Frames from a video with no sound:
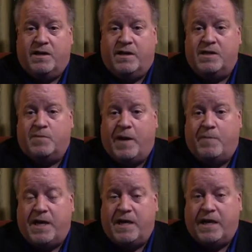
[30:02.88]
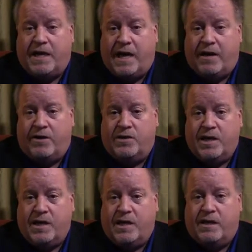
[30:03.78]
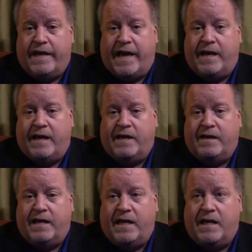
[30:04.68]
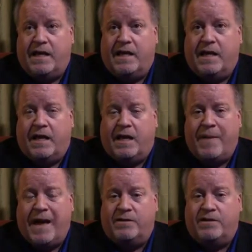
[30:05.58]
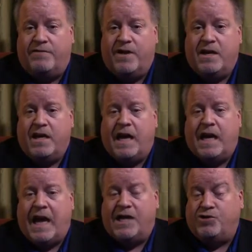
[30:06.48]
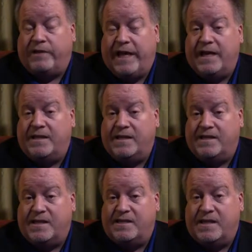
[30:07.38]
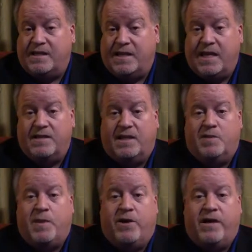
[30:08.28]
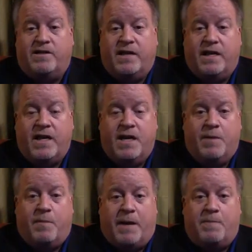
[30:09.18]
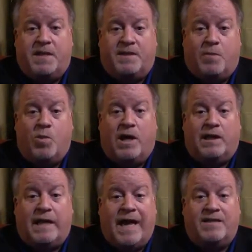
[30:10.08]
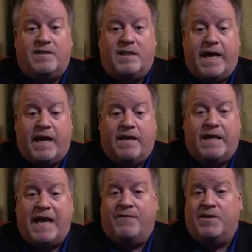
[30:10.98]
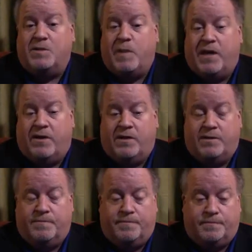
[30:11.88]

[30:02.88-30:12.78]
These might be indicators that the amount of age-related desistance he's experiencing might be somewhat less than that of his peers.